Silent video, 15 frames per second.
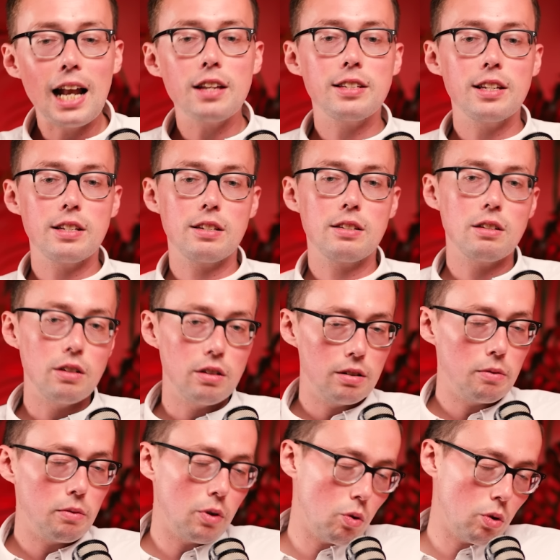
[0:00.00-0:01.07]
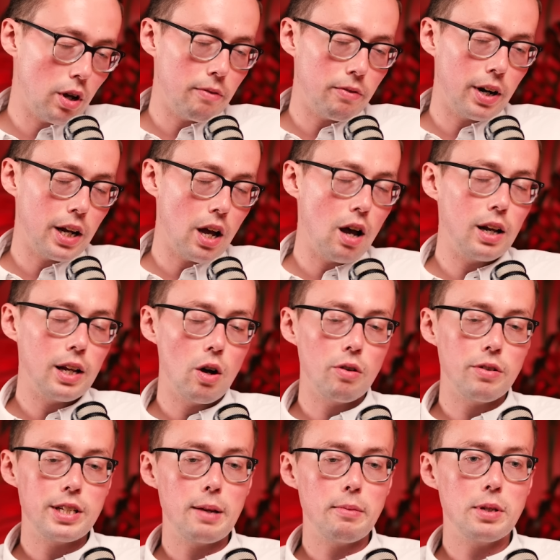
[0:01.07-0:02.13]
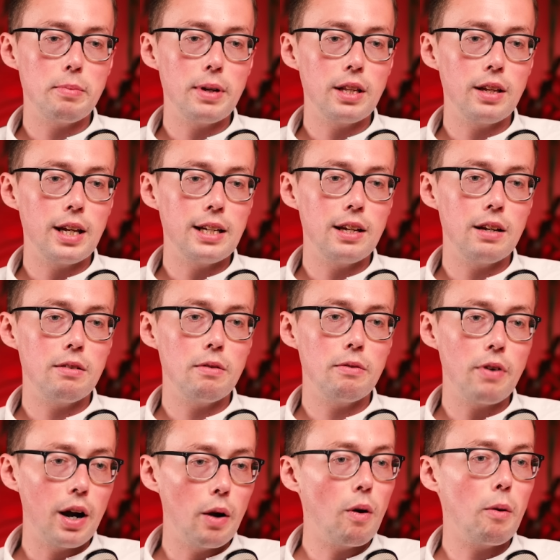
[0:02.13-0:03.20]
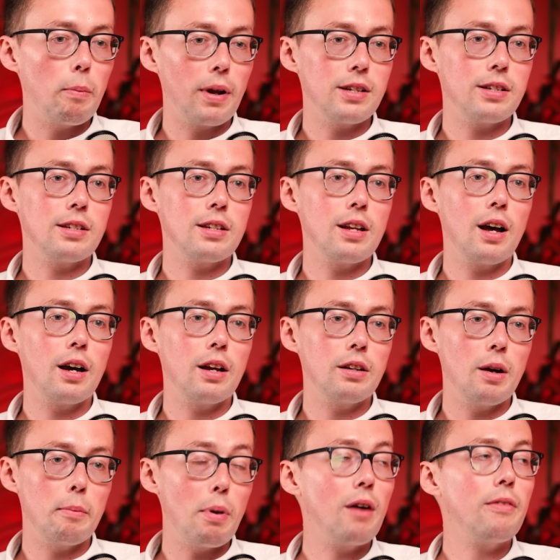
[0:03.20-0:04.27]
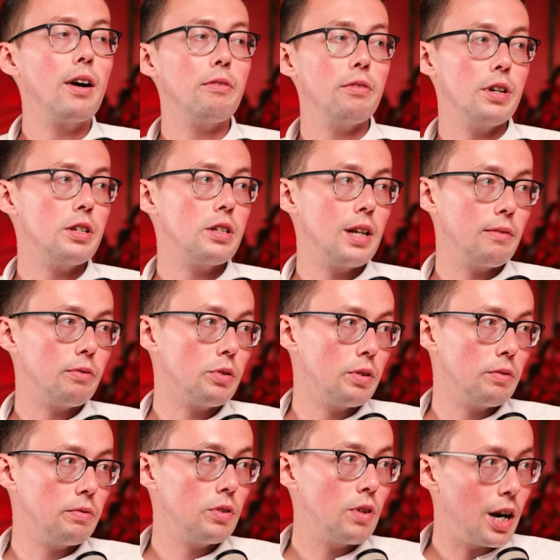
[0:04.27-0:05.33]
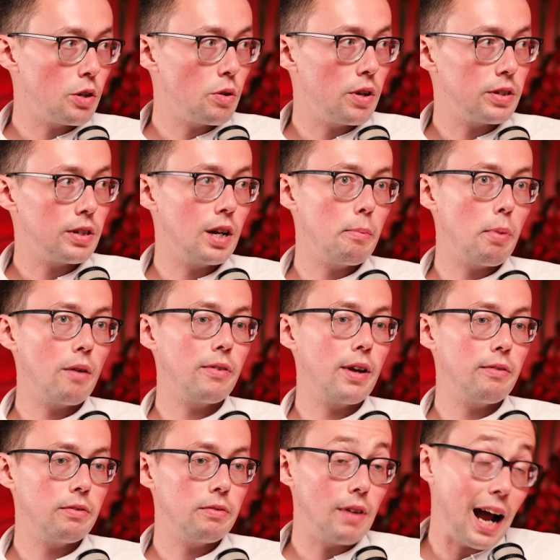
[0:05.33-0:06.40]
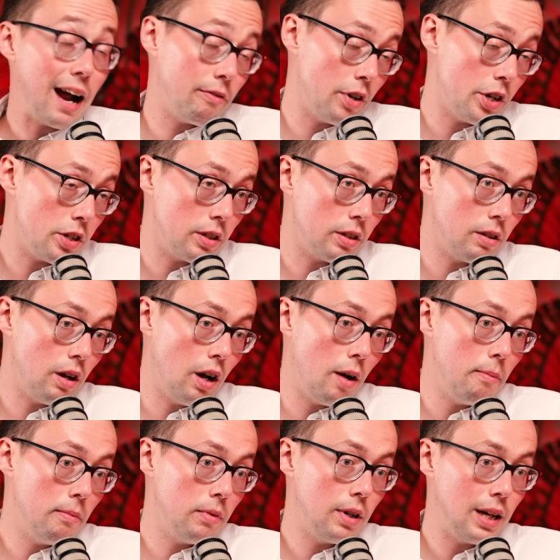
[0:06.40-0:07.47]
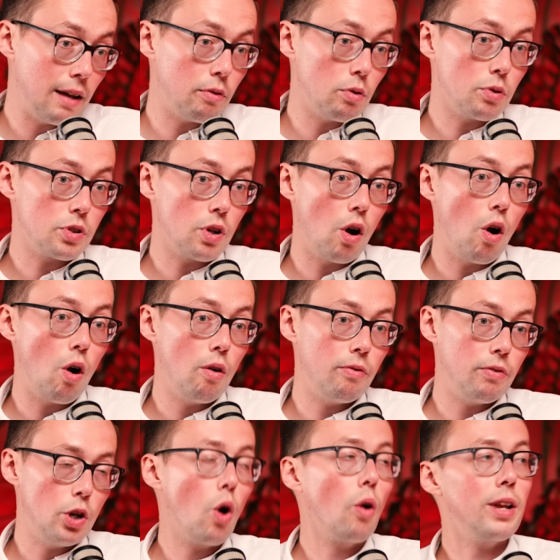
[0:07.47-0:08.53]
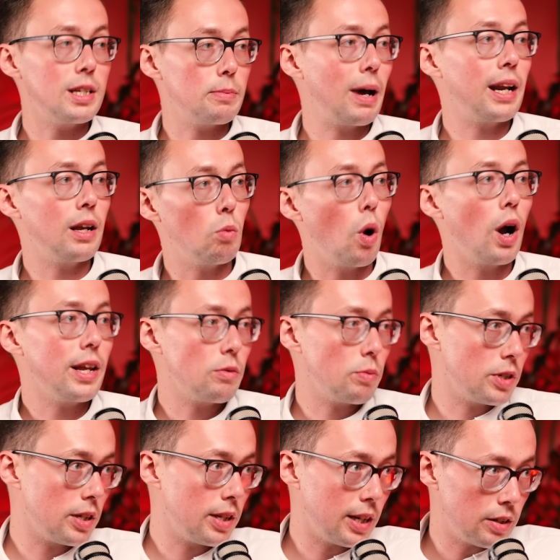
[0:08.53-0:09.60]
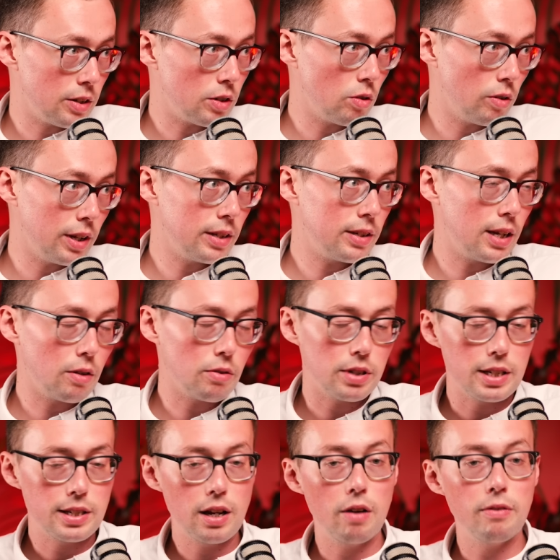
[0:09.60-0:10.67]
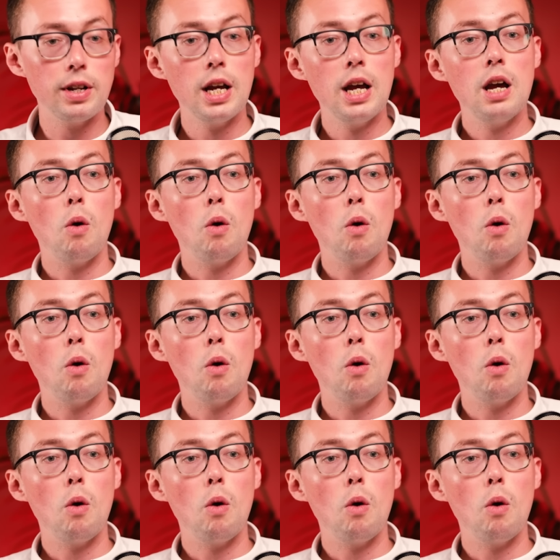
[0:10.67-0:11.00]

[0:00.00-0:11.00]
analysis, although very early on, seems to be that he did very well with places that had above average levels of graduates and above average levels of non-Hispanic whites, which I think is a story that tells itself.